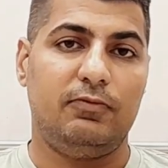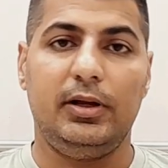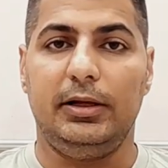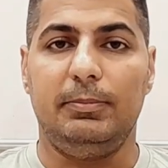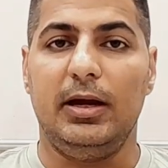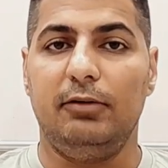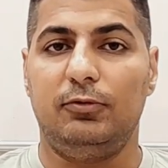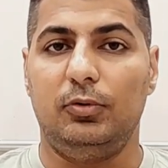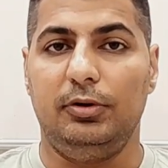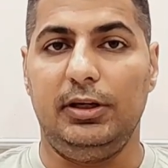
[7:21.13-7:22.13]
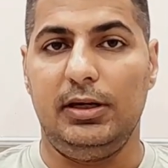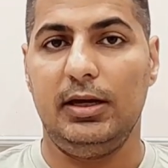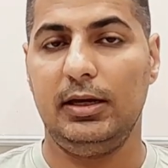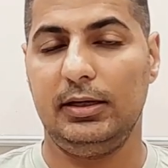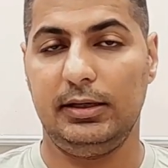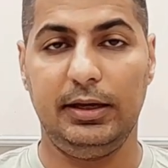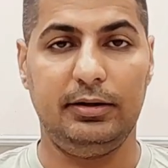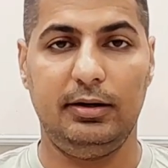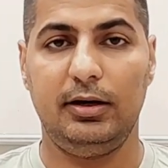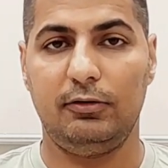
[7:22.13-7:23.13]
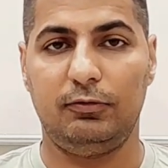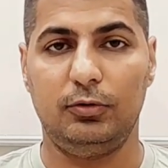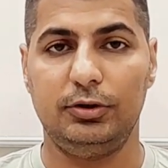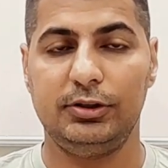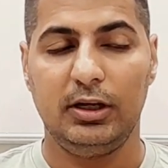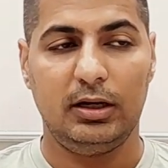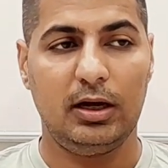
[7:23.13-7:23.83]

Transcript: really bad for the Indian Air Force.